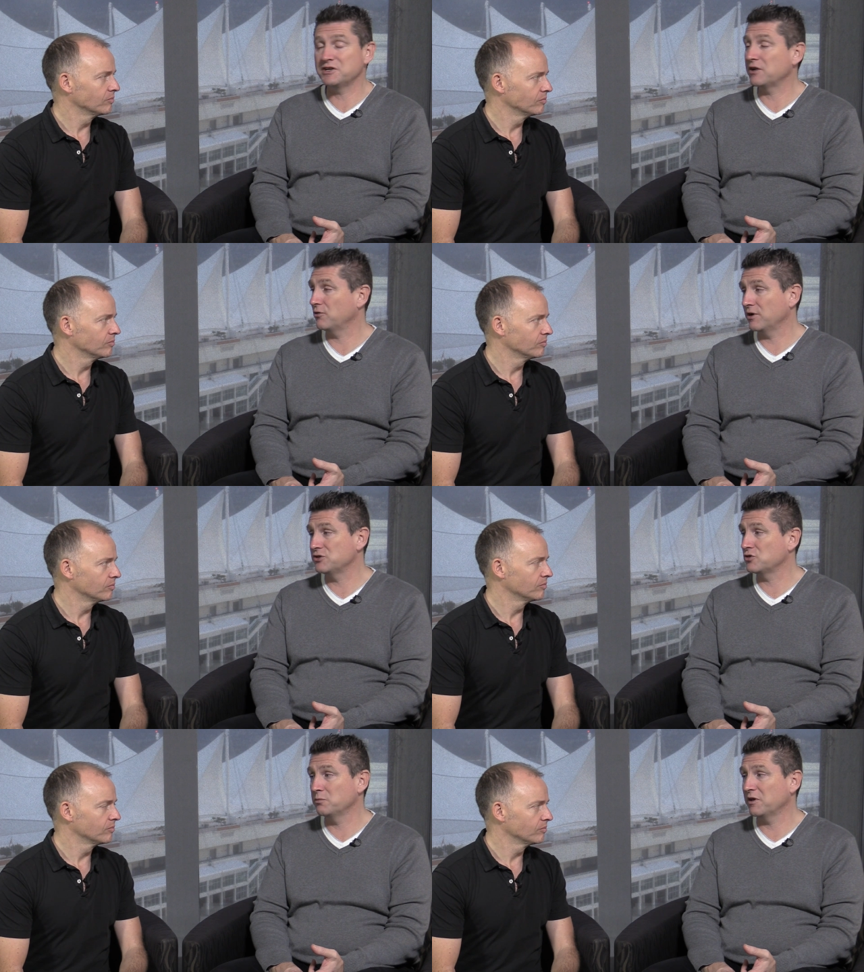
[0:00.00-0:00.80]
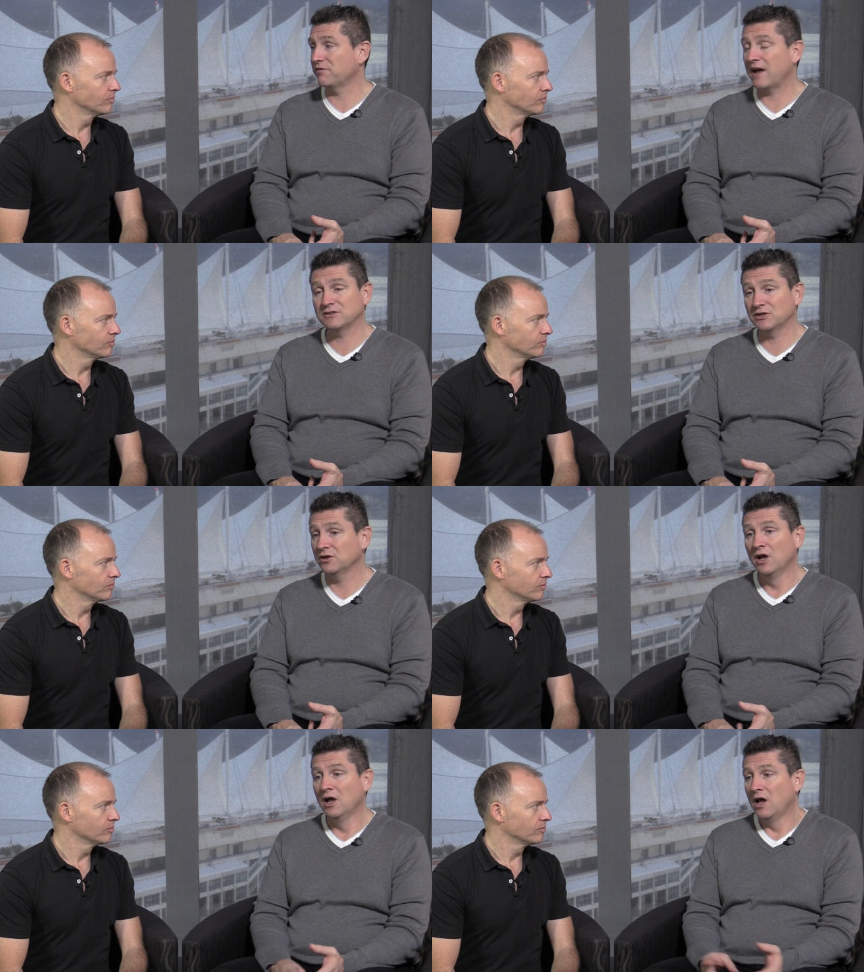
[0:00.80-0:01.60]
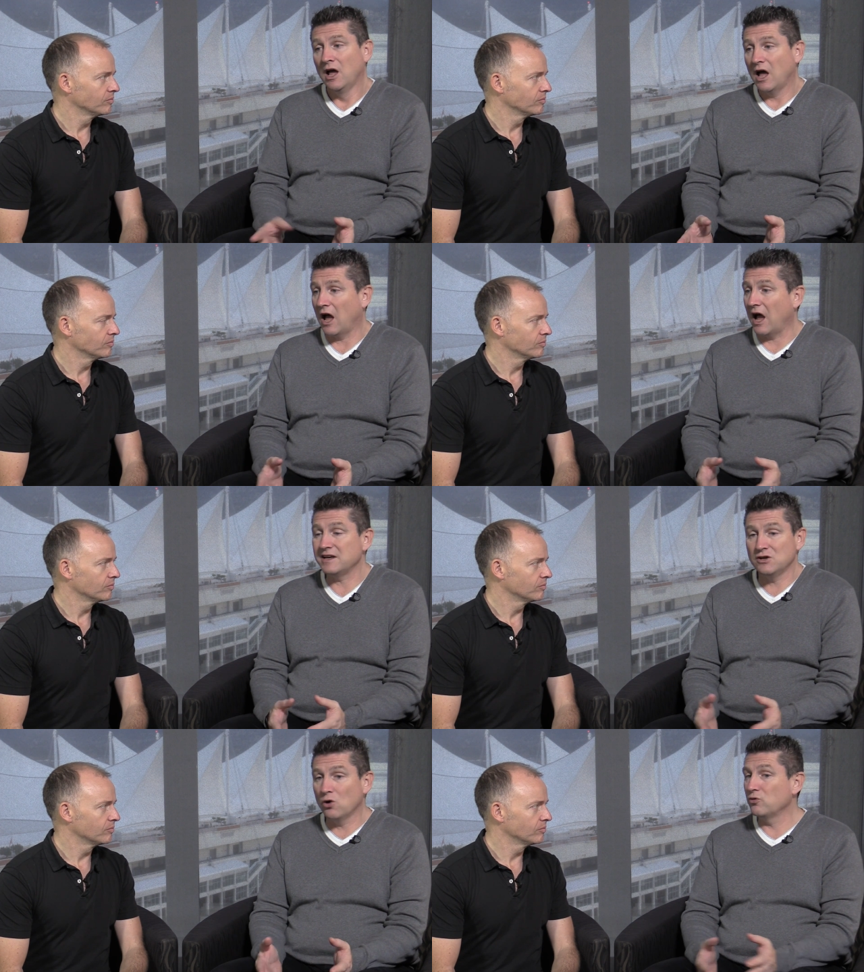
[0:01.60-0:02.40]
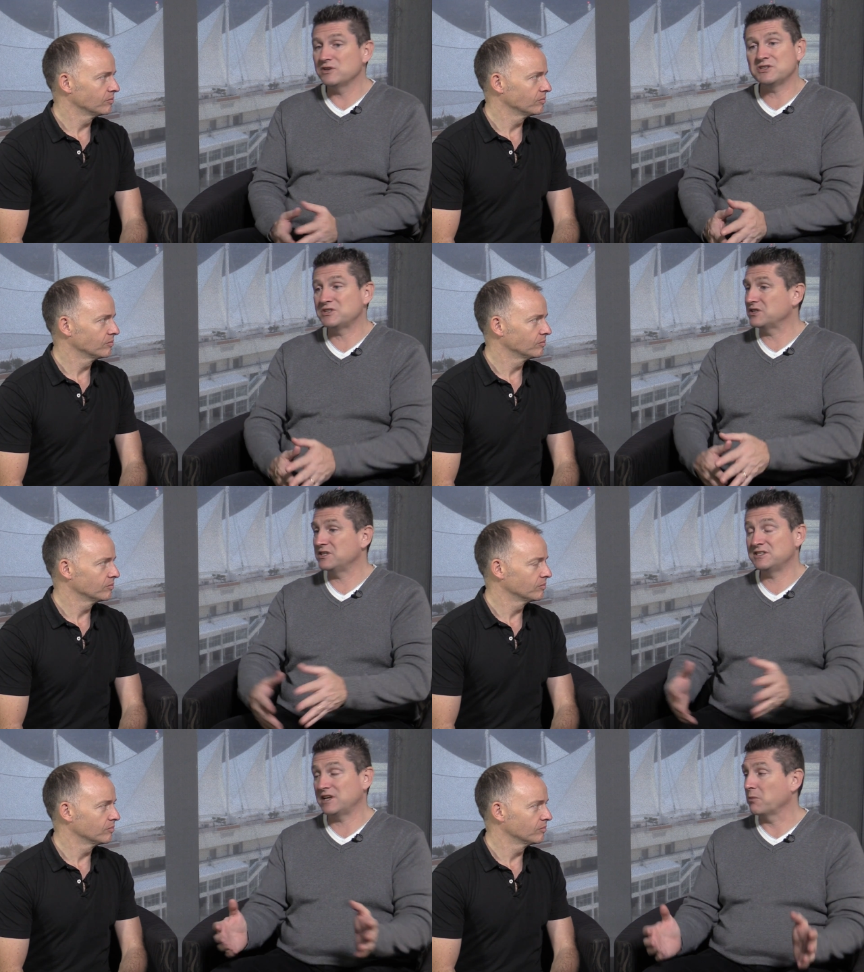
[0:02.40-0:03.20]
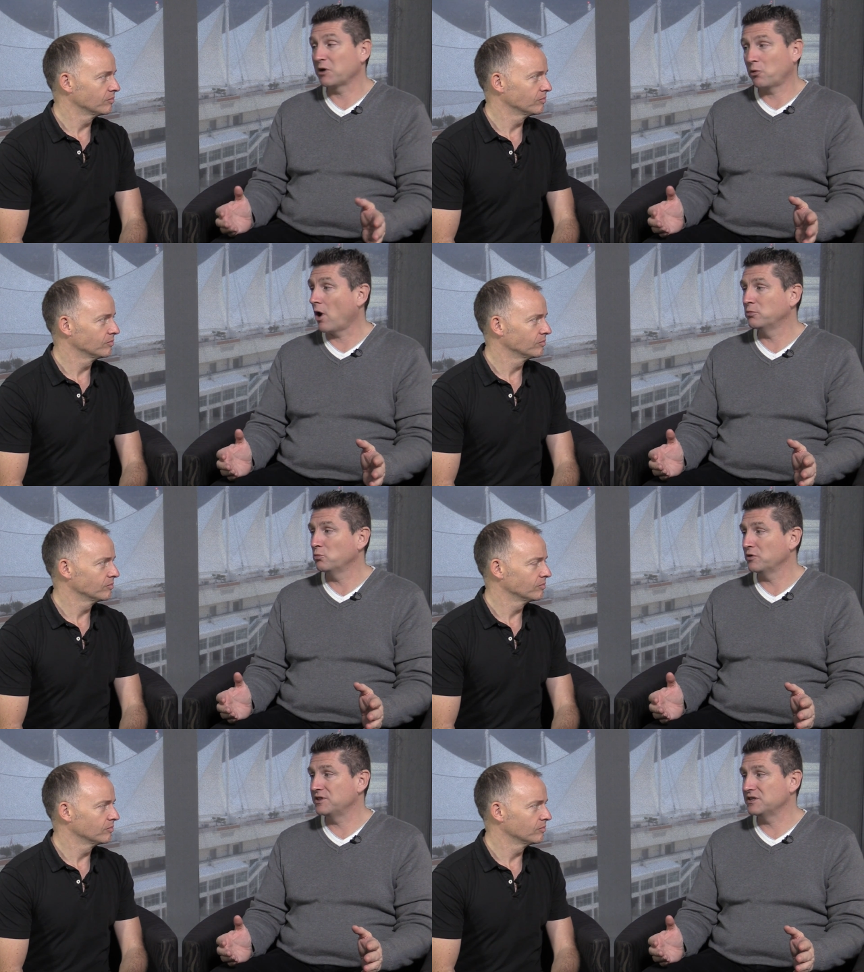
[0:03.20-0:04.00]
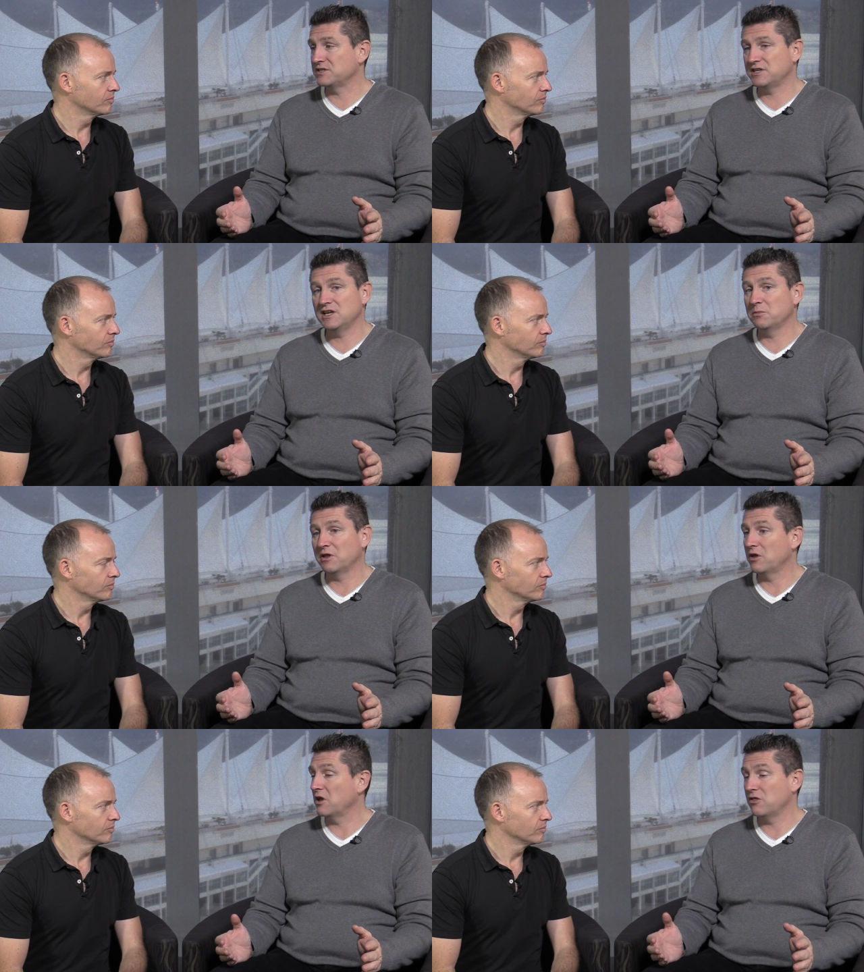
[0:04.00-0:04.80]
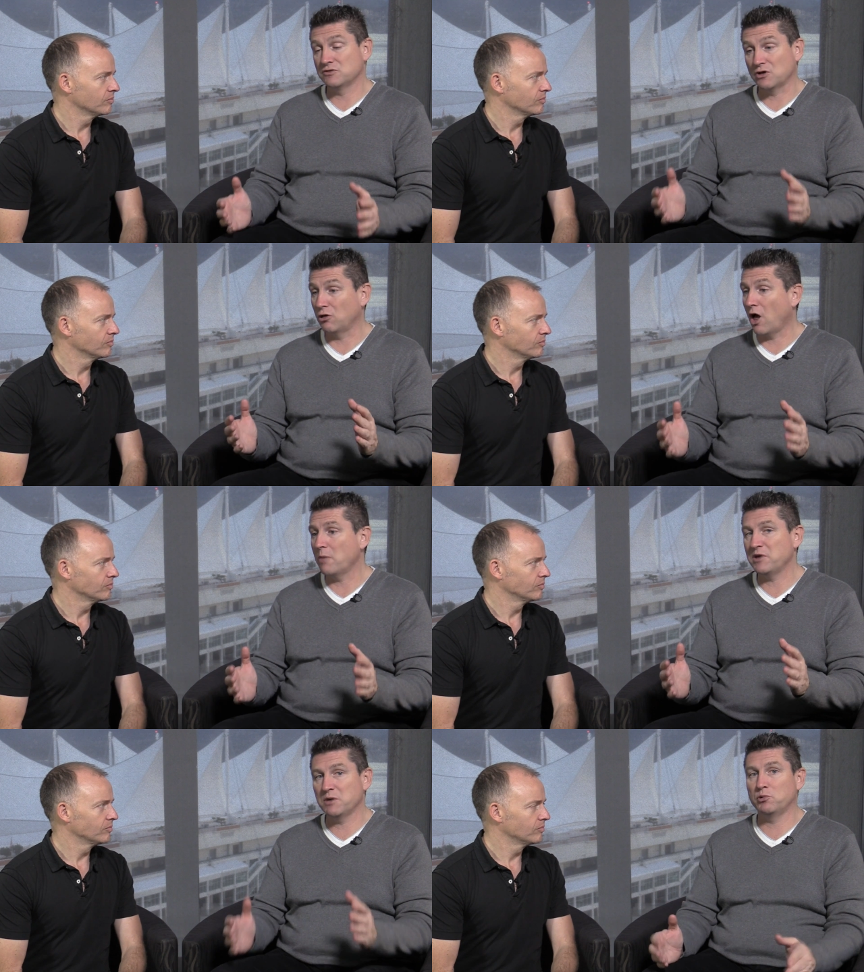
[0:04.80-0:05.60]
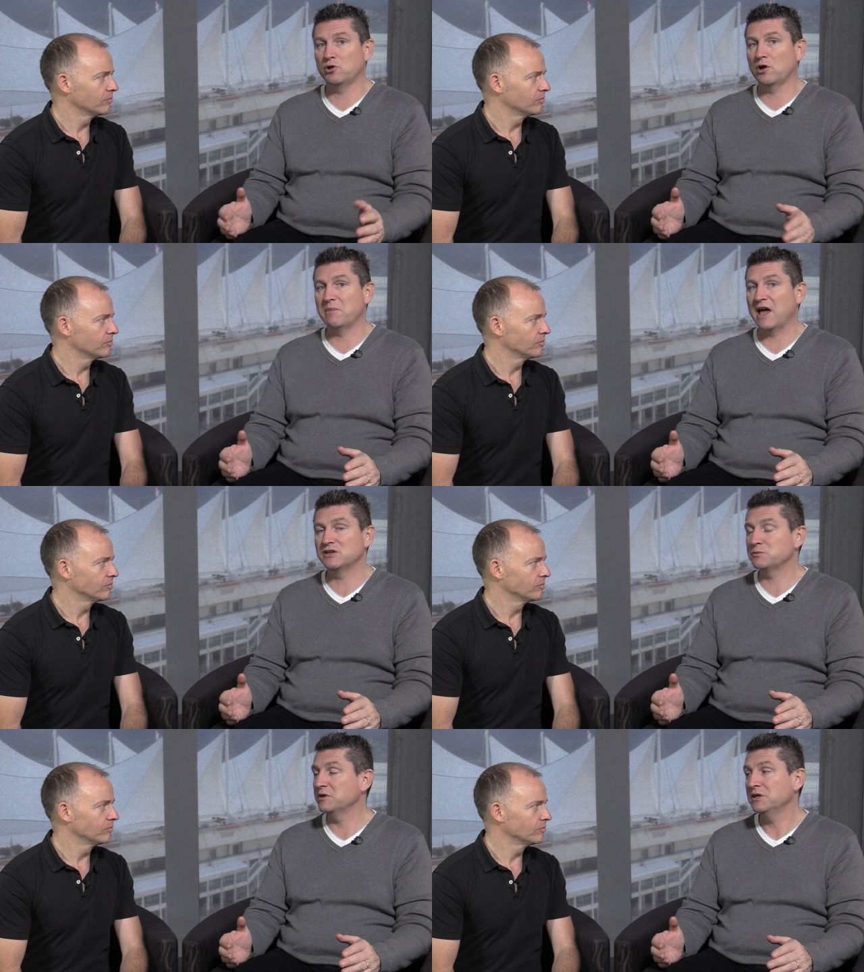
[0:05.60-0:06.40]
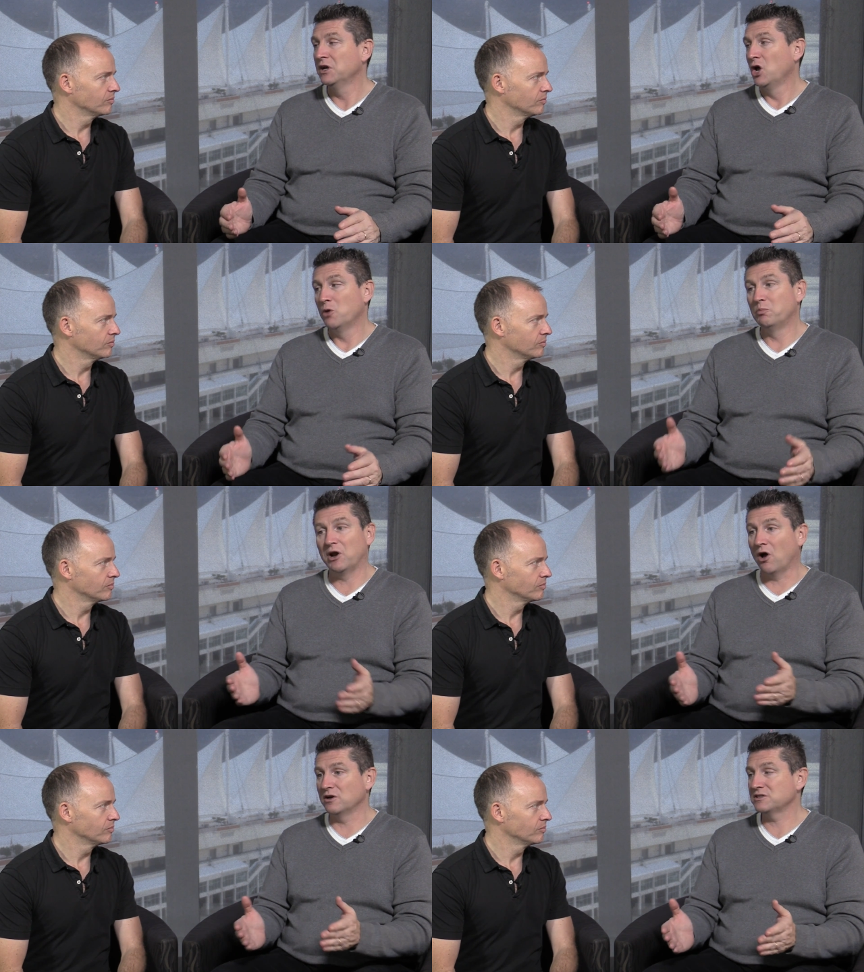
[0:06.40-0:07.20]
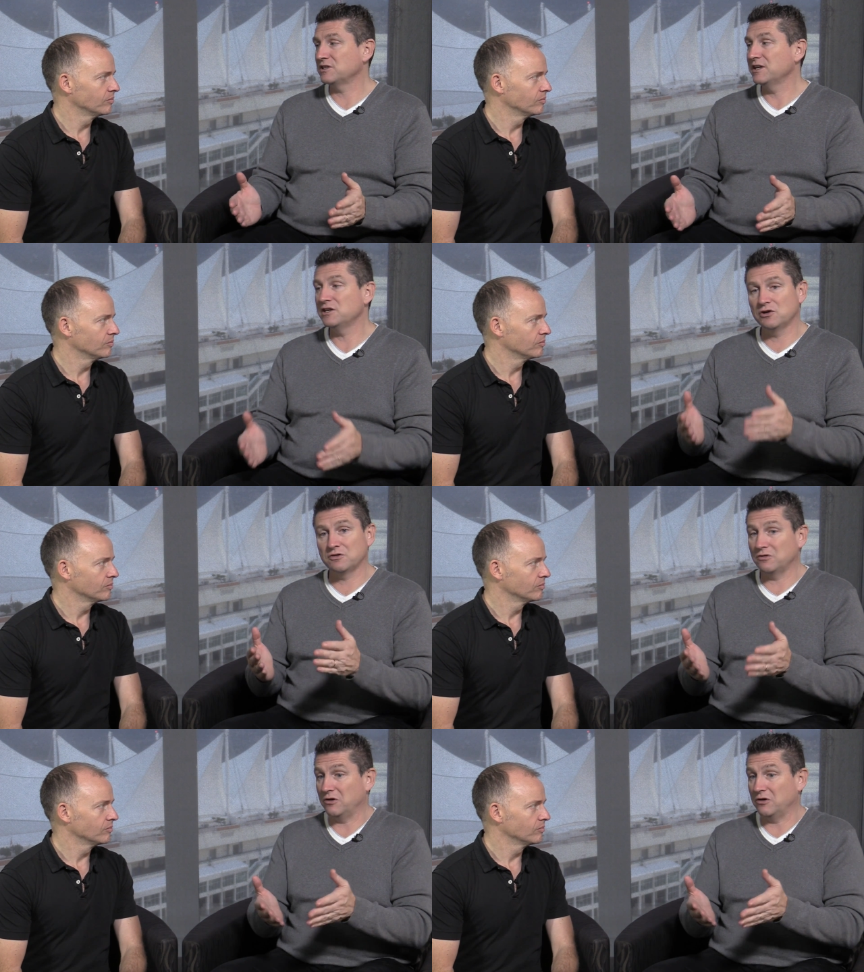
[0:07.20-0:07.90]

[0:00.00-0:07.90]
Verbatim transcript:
Speaker 1: yet, their age shouldn't be a factor. I know this is a systemic problem with this team and there's a lot being put on management, but honestly, you're